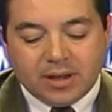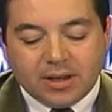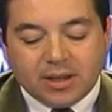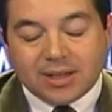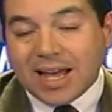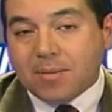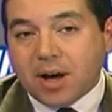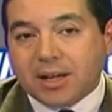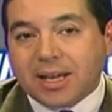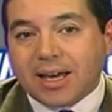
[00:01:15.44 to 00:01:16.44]
This
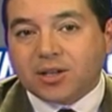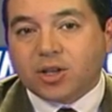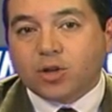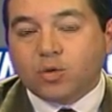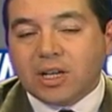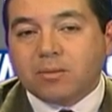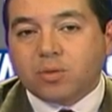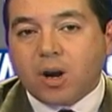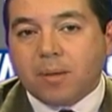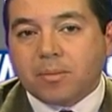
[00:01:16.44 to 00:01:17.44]
amide has the unique
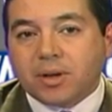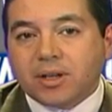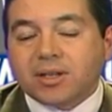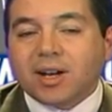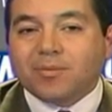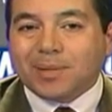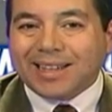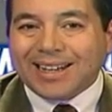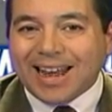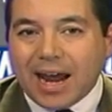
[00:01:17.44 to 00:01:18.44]
properties of
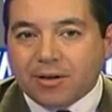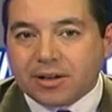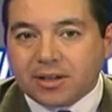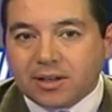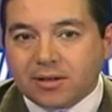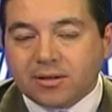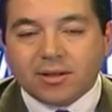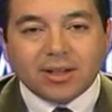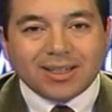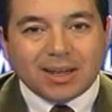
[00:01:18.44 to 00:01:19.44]
planarity,
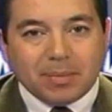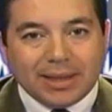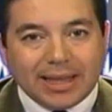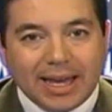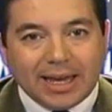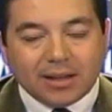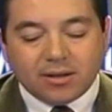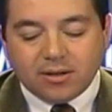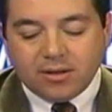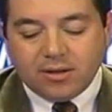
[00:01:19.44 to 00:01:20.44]
it's a
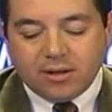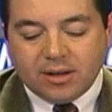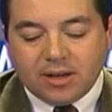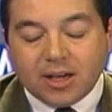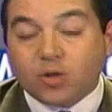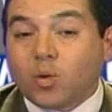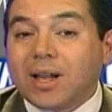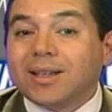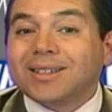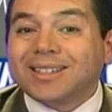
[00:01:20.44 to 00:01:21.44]
plane, as
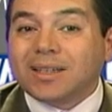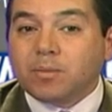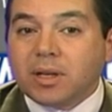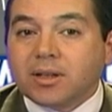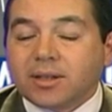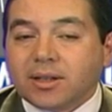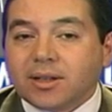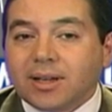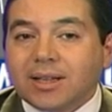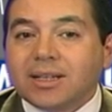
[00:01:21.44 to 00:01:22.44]
well as
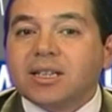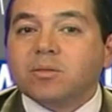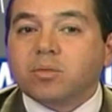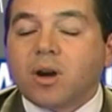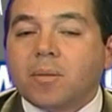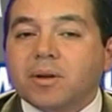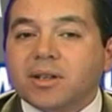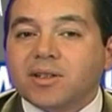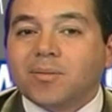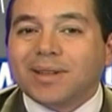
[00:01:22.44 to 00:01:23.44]
stability. And these
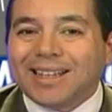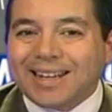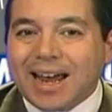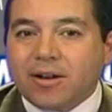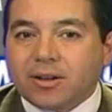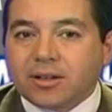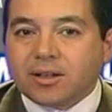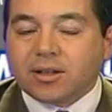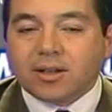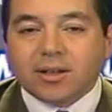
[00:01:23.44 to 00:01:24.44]
properties of
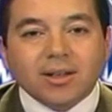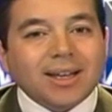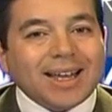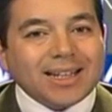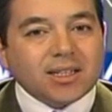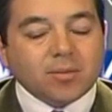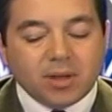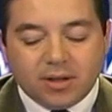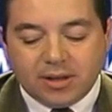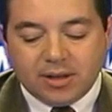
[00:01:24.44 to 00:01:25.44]
planarity and
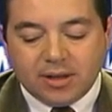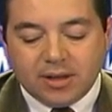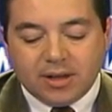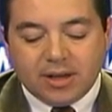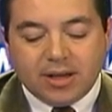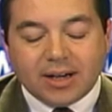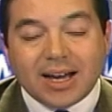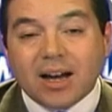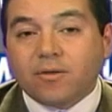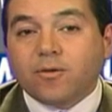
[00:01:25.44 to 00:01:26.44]
stability
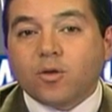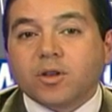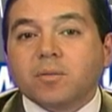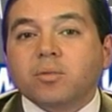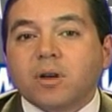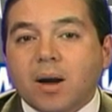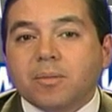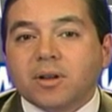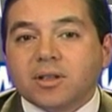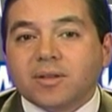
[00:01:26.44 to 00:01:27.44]
account for the
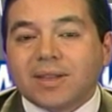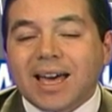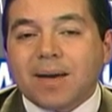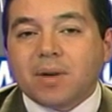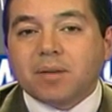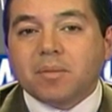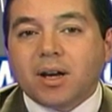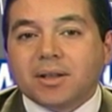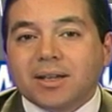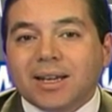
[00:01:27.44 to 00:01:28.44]
properties of the amide
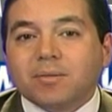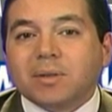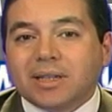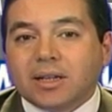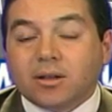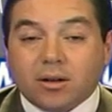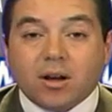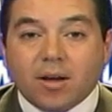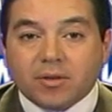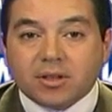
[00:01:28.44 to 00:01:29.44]
bond, and in particular,
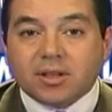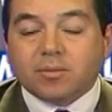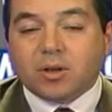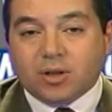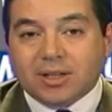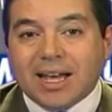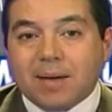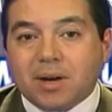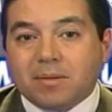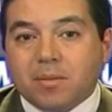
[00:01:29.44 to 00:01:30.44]
obviously, because the
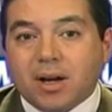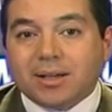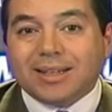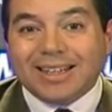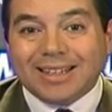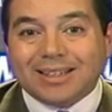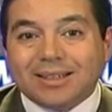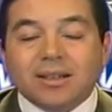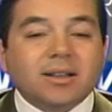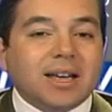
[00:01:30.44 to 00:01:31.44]
amide bond
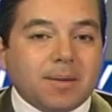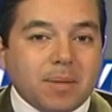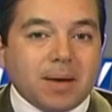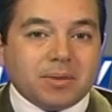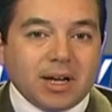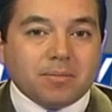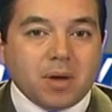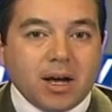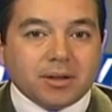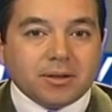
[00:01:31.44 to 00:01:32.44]
is a peptide
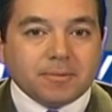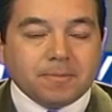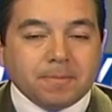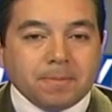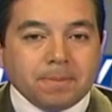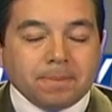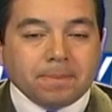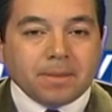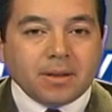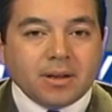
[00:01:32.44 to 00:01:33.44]
bond.
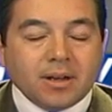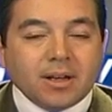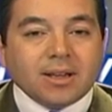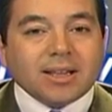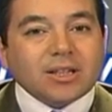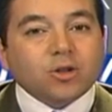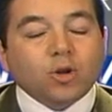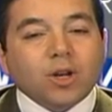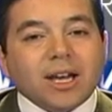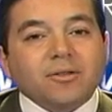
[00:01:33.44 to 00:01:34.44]
Let's
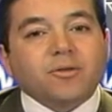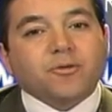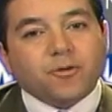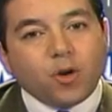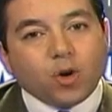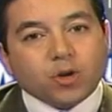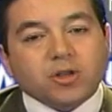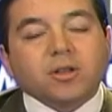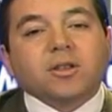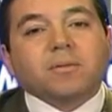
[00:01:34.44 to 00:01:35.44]
look at
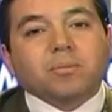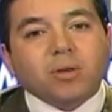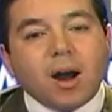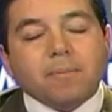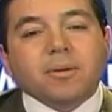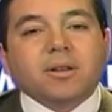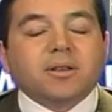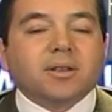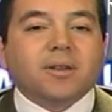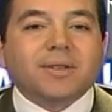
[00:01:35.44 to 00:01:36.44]
first the
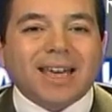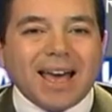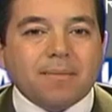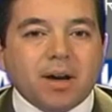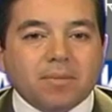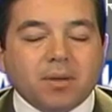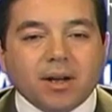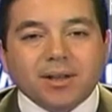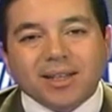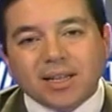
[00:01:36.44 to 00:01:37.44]
properties of the amide
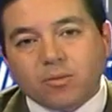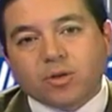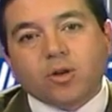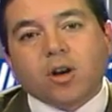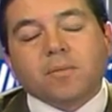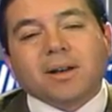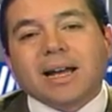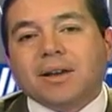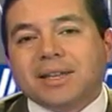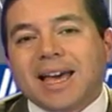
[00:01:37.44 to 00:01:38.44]
bond, and then we'll talk about
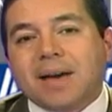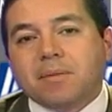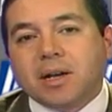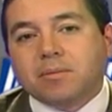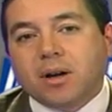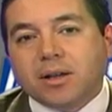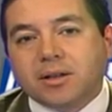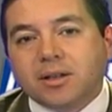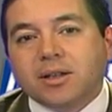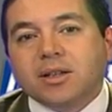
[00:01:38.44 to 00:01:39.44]
how the amide
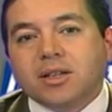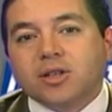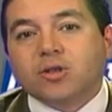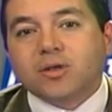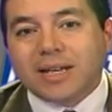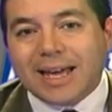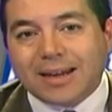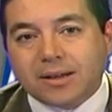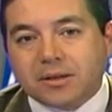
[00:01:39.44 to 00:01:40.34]
bond is created.